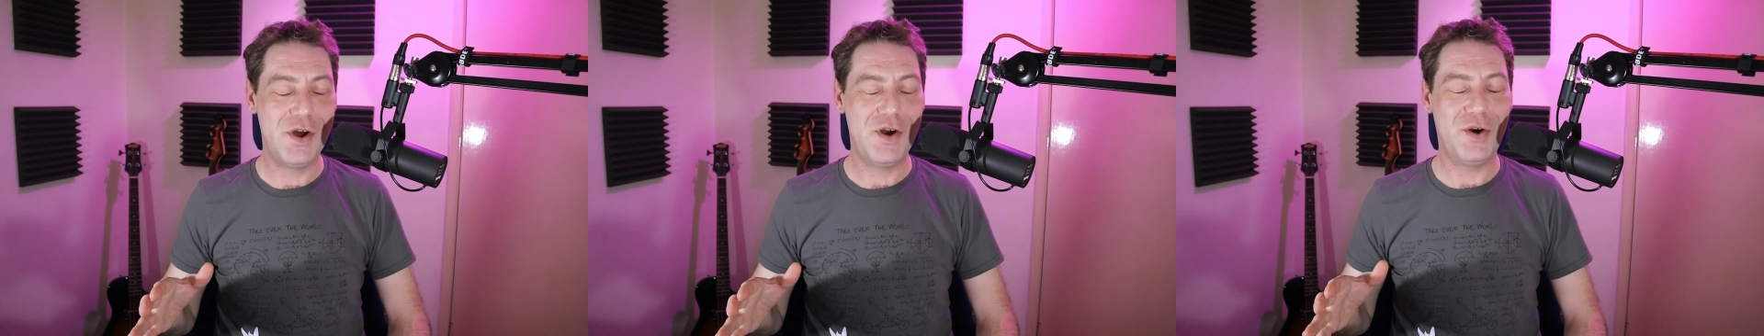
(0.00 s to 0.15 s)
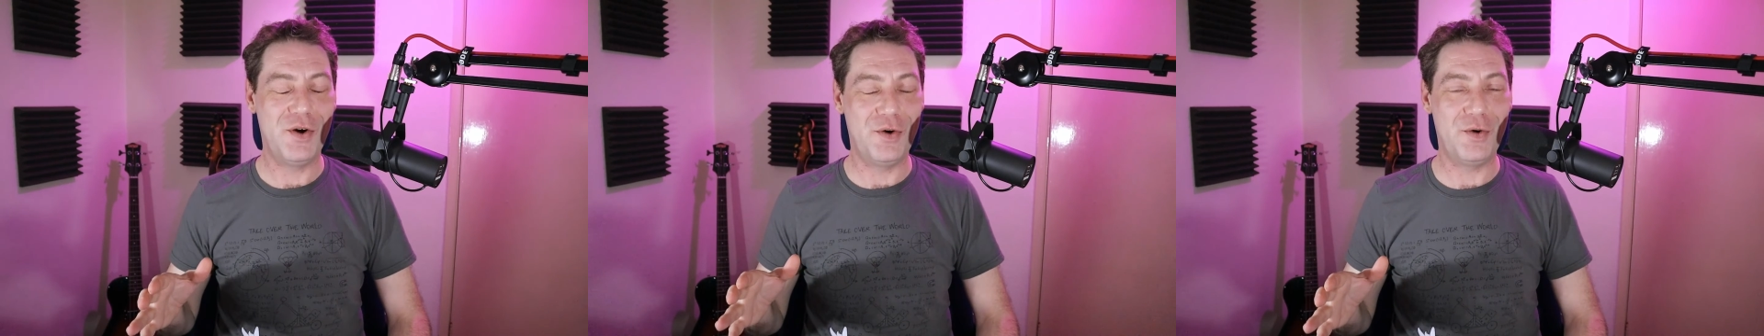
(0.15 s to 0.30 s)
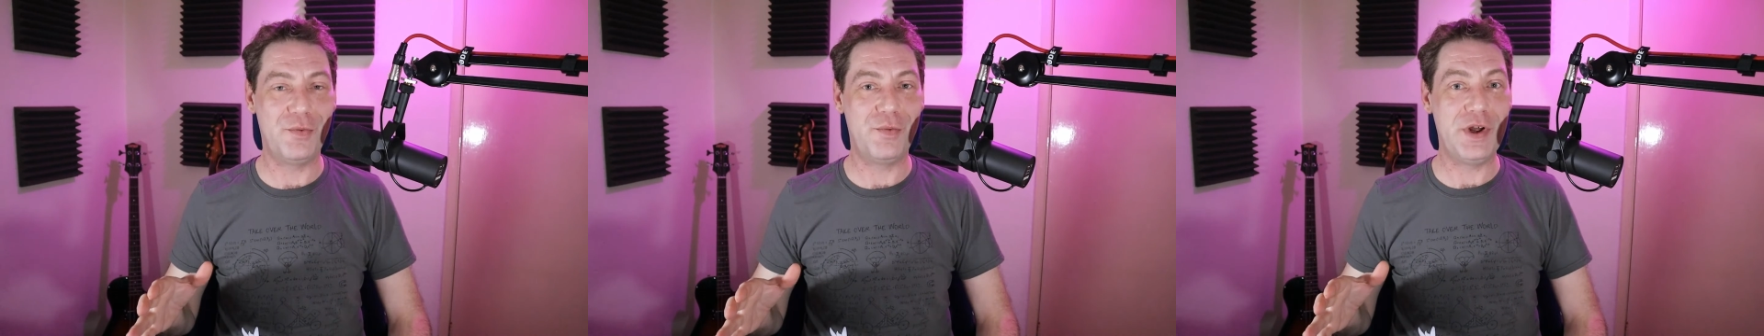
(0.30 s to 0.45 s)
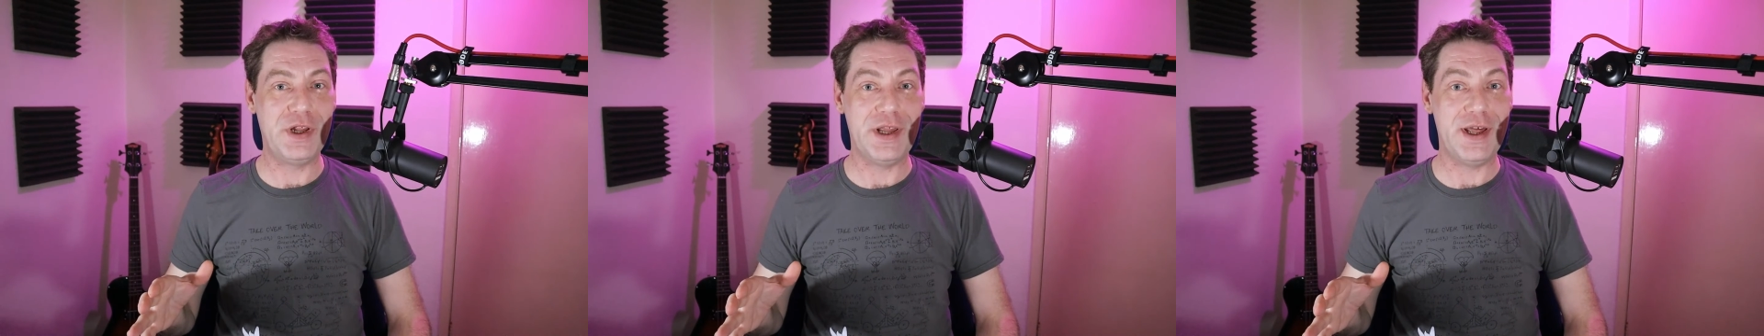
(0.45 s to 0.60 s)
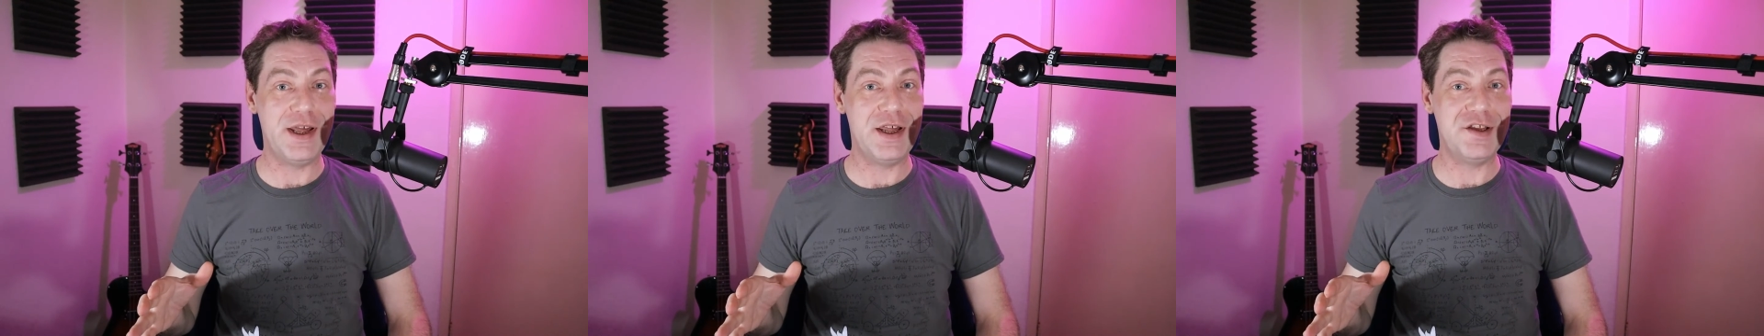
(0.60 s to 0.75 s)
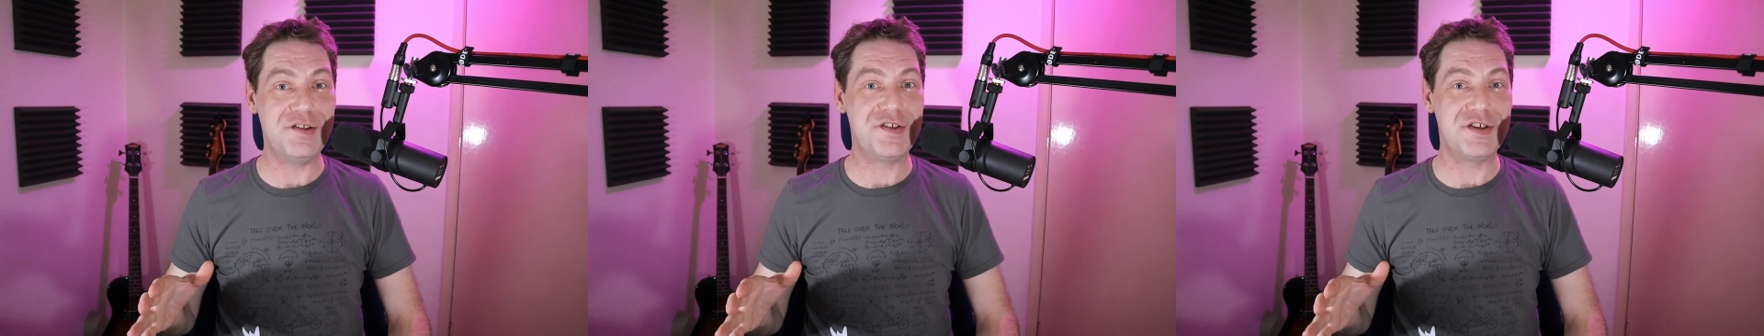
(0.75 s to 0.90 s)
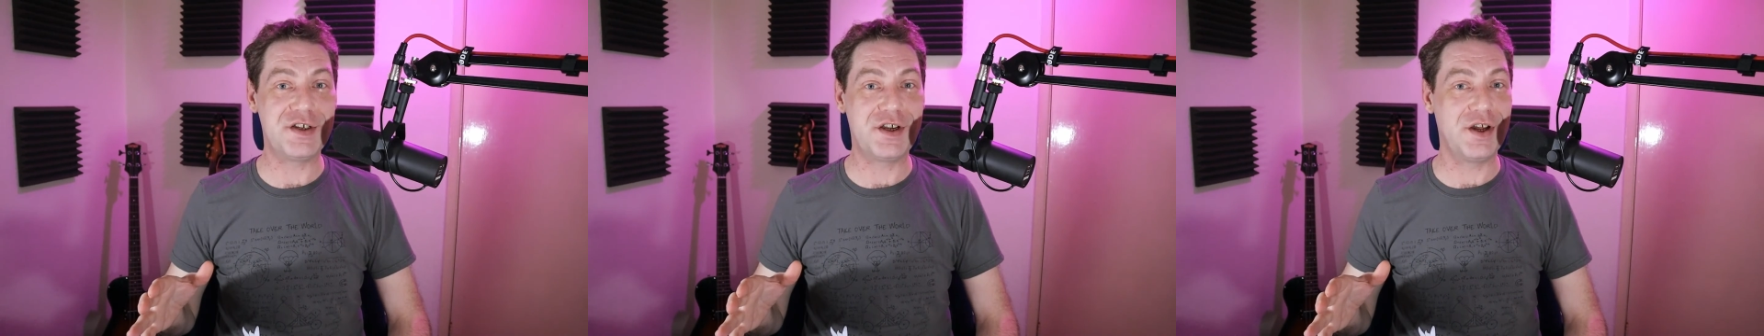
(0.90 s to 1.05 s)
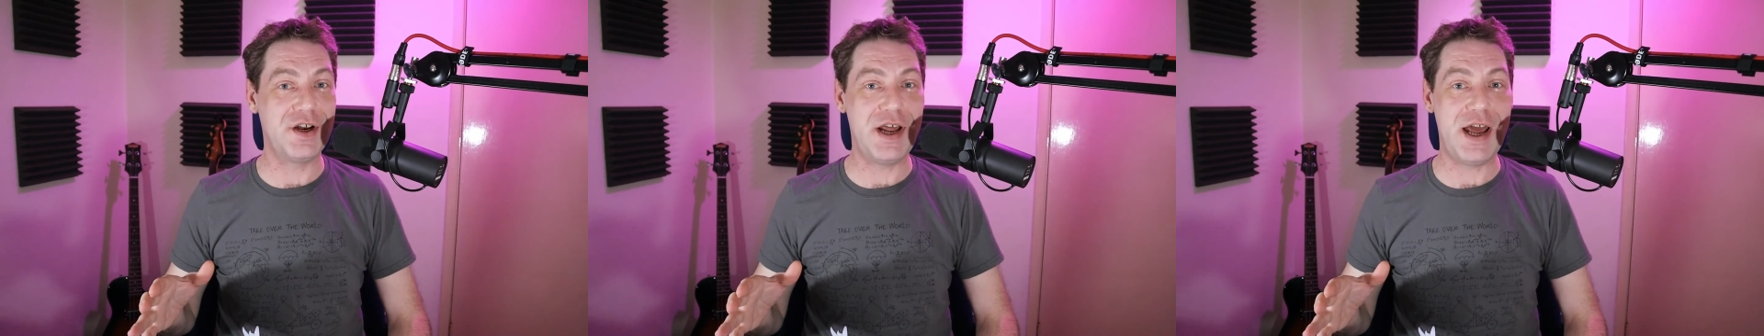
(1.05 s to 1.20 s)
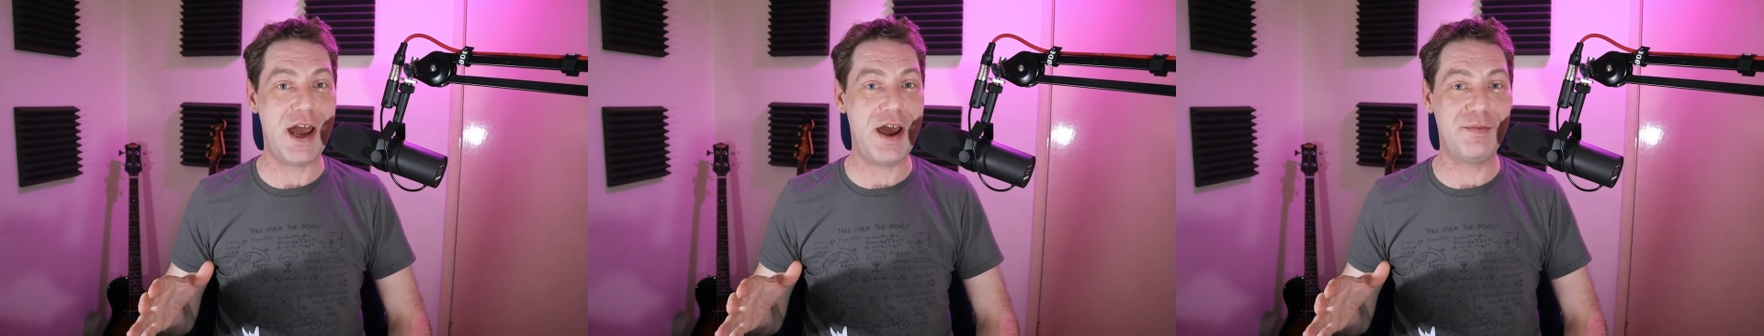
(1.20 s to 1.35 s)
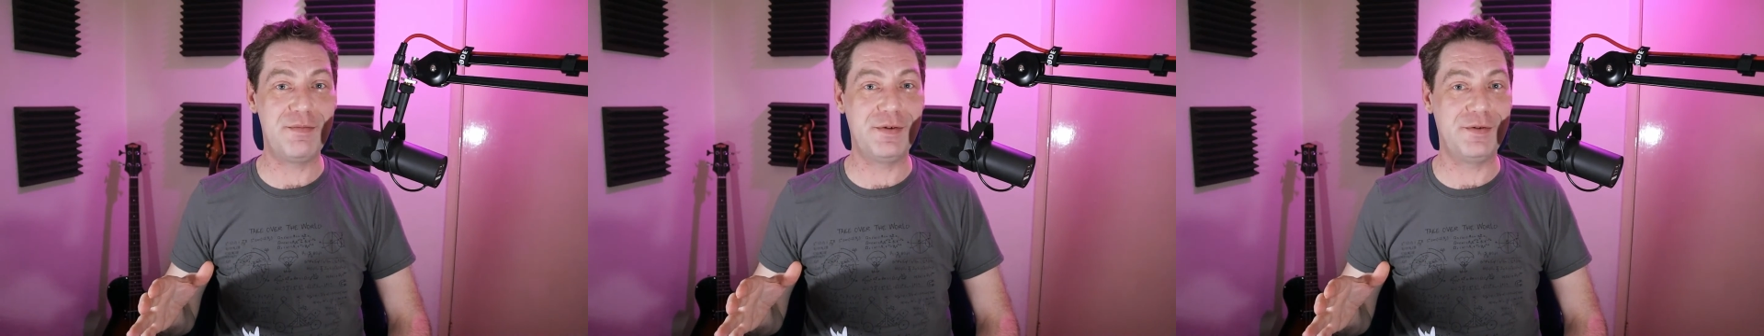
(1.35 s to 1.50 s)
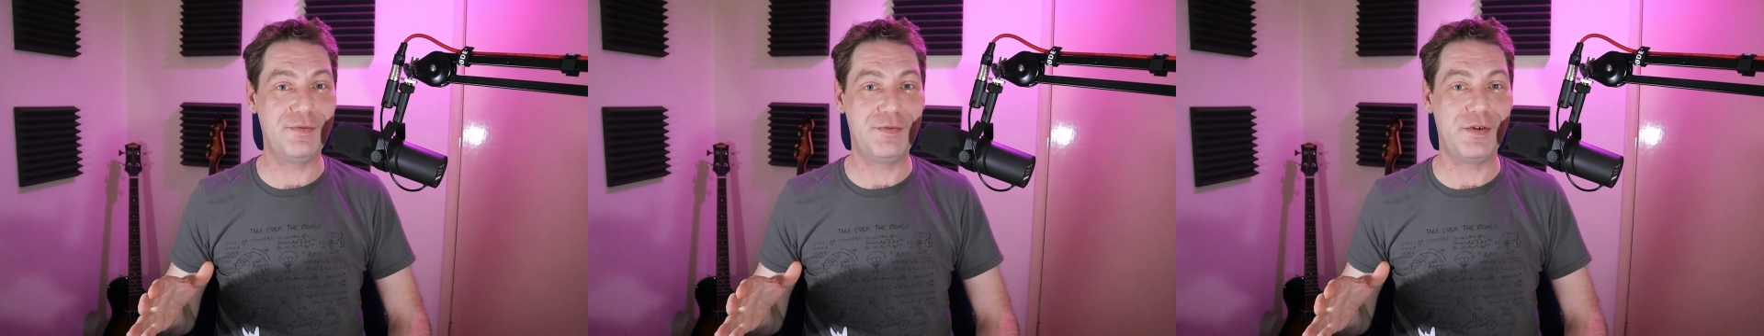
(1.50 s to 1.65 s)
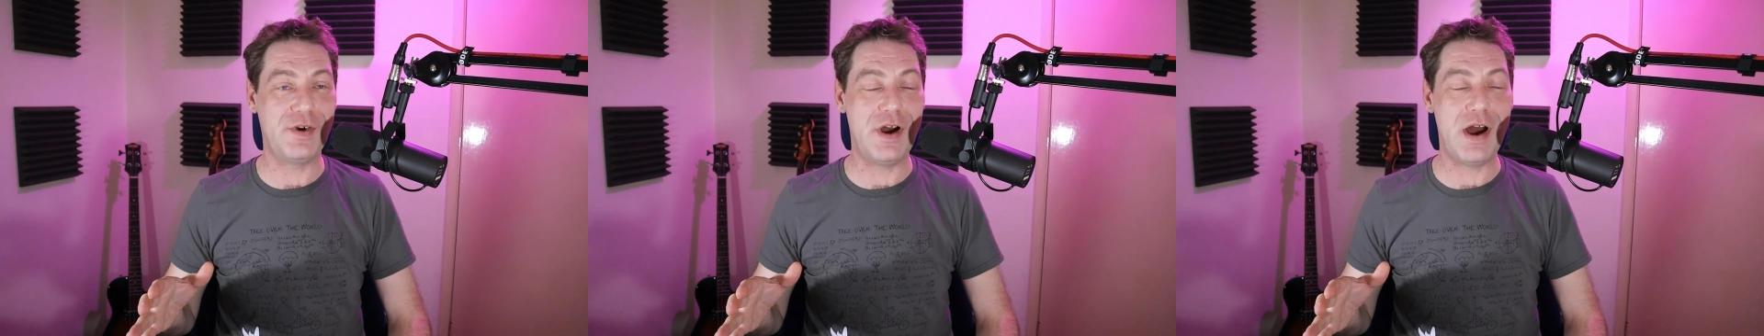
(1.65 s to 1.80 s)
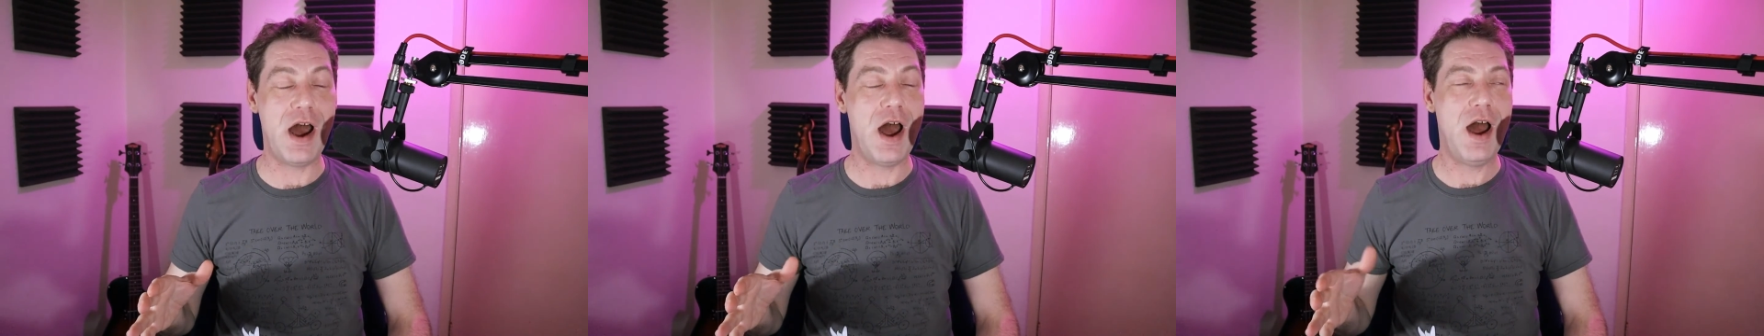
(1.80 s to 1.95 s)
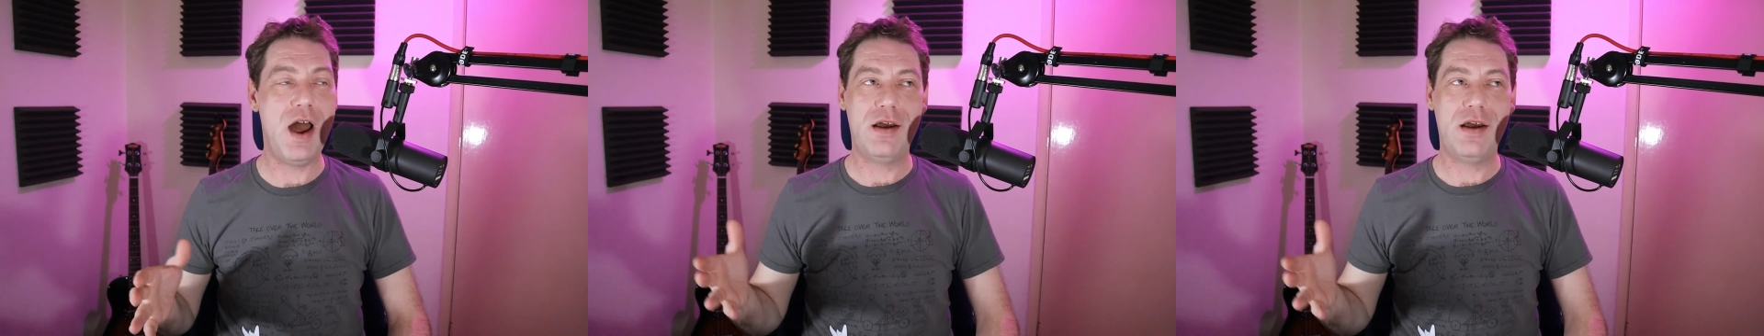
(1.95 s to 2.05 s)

Or will it? Is it going to happen for a...